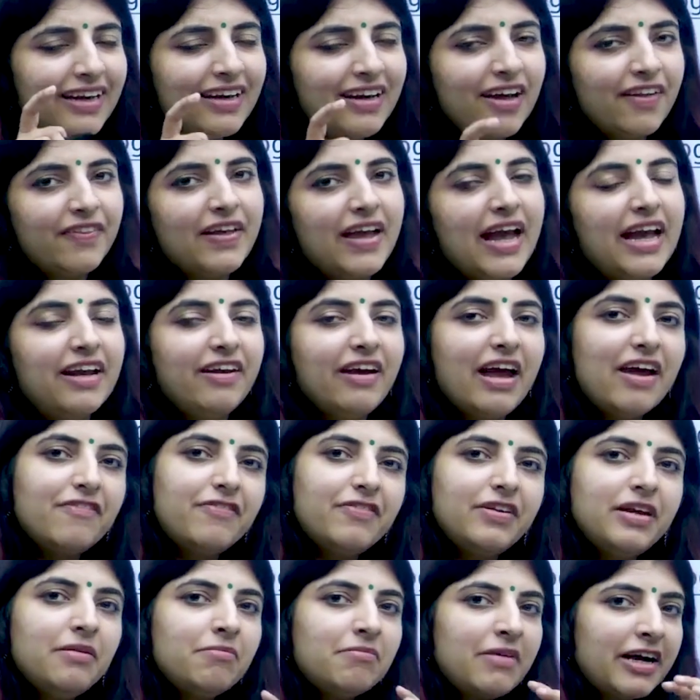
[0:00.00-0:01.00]
and
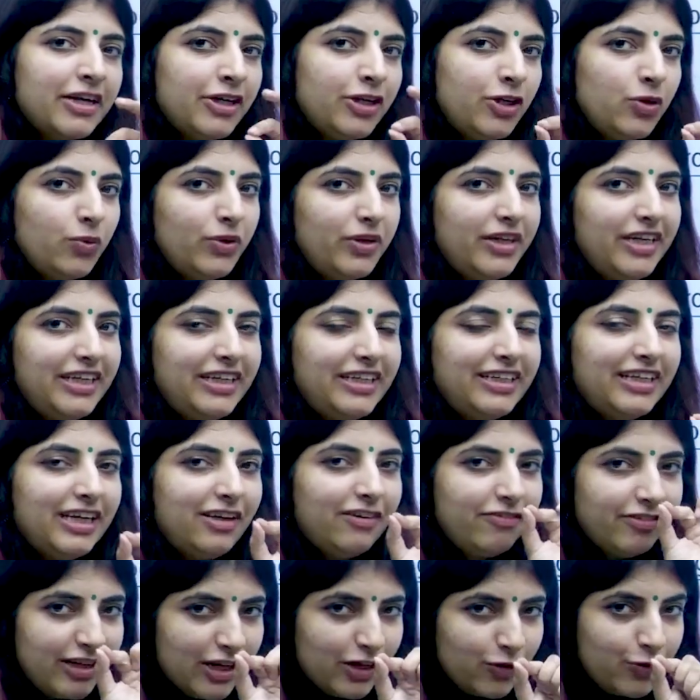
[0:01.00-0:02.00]
every minute detail.
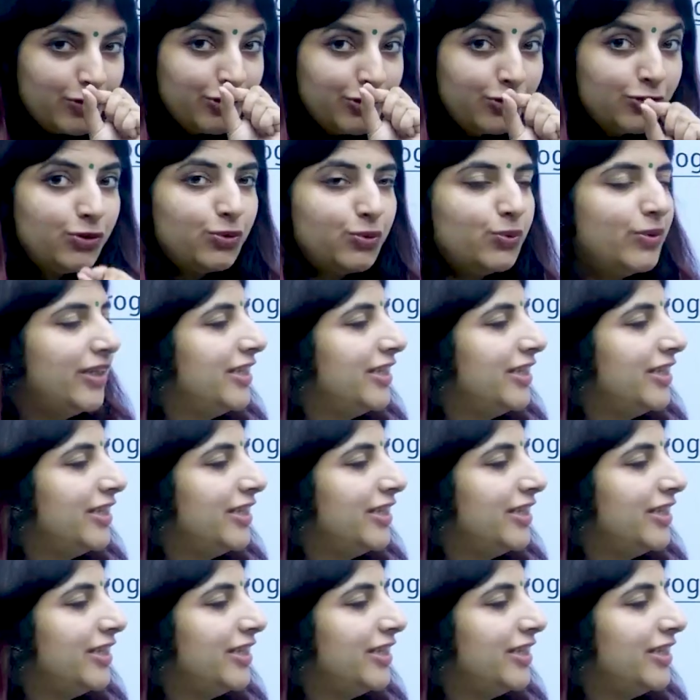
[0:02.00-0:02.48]
We are going to do